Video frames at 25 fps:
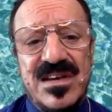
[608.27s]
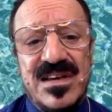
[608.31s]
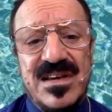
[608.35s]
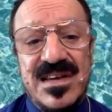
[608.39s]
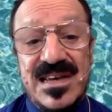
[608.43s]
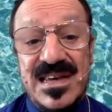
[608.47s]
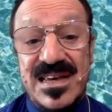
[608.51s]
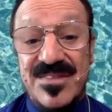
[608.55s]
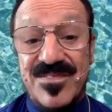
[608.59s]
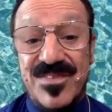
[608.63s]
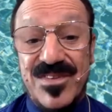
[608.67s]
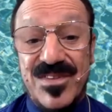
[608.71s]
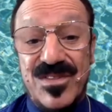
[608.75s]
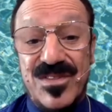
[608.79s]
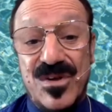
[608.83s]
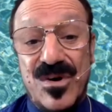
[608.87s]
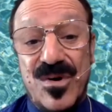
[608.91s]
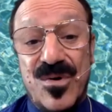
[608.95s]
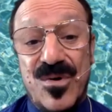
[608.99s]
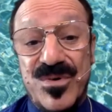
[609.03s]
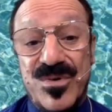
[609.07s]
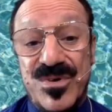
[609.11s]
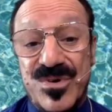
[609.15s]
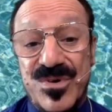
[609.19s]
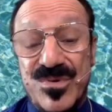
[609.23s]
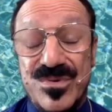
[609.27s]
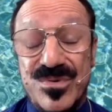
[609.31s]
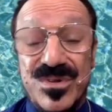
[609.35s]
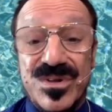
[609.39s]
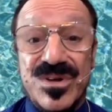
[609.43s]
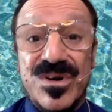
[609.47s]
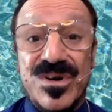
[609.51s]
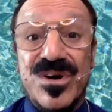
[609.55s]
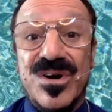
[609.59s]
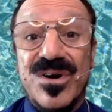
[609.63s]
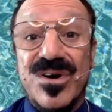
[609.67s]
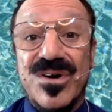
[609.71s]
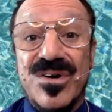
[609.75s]
Even though you
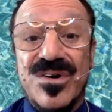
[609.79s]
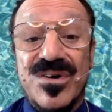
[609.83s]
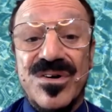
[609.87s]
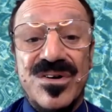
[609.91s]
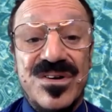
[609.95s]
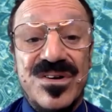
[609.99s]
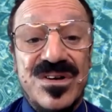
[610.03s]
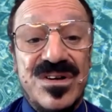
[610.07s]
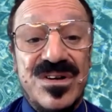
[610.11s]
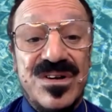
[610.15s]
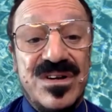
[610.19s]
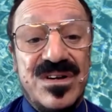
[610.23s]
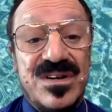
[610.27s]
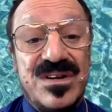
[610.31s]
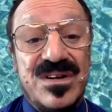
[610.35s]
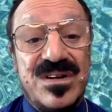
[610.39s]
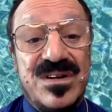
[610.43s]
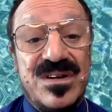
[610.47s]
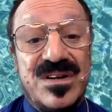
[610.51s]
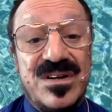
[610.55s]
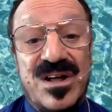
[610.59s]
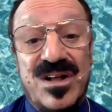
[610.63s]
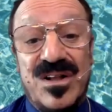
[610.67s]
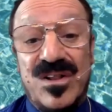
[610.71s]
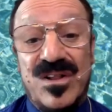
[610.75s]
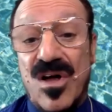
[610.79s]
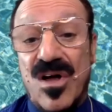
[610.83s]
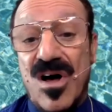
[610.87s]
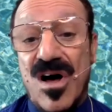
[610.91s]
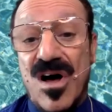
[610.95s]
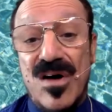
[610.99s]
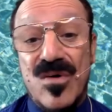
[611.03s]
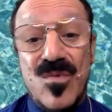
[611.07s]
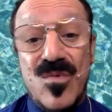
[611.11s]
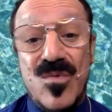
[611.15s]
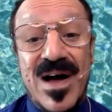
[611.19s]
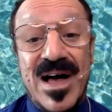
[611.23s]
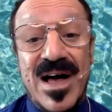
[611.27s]
learned a
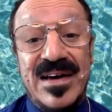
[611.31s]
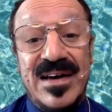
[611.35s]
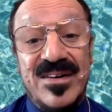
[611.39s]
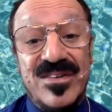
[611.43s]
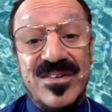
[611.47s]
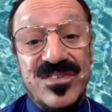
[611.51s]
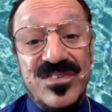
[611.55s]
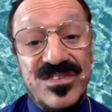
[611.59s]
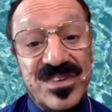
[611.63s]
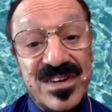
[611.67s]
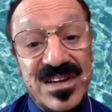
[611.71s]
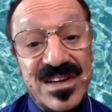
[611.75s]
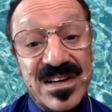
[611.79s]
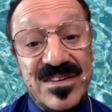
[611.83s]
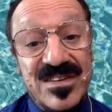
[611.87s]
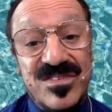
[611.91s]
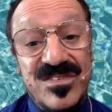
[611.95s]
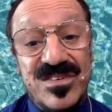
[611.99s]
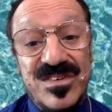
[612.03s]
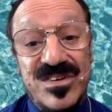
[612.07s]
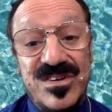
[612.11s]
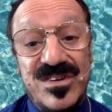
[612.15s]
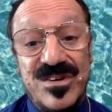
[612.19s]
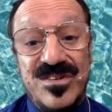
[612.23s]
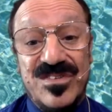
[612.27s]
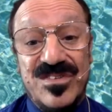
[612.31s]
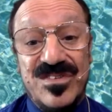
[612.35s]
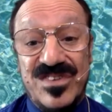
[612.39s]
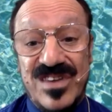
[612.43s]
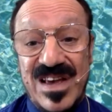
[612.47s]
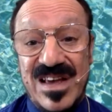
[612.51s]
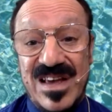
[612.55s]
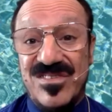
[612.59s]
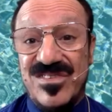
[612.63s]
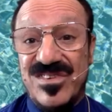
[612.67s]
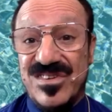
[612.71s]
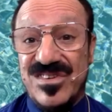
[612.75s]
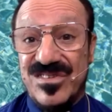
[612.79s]
long while since, your
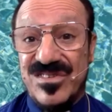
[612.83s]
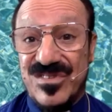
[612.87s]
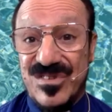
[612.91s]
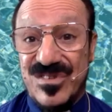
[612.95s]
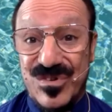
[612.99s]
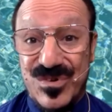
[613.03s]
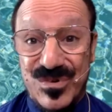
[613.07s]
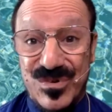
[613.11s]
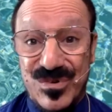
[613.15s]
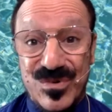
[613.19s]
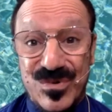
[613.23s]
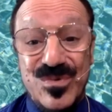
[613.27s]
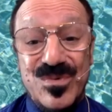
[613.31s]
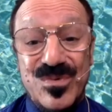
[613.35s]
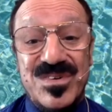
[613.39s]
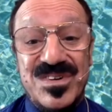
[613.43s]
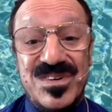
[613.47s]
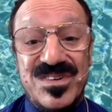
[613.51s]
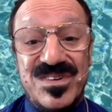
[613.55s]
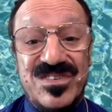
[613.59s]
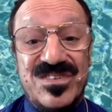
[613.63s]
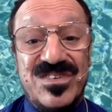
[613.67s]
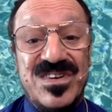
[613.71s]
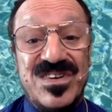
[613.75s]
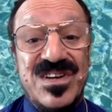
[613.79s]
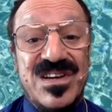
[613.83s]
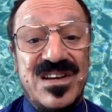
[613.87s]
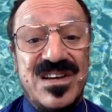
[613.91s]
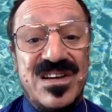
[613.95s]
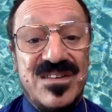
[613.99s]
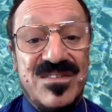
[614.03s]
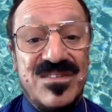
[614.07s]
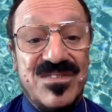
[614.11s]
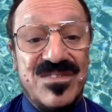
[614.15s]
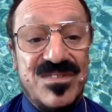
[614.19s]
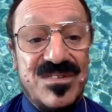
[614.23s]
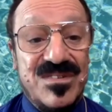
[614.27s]
senses do deceive.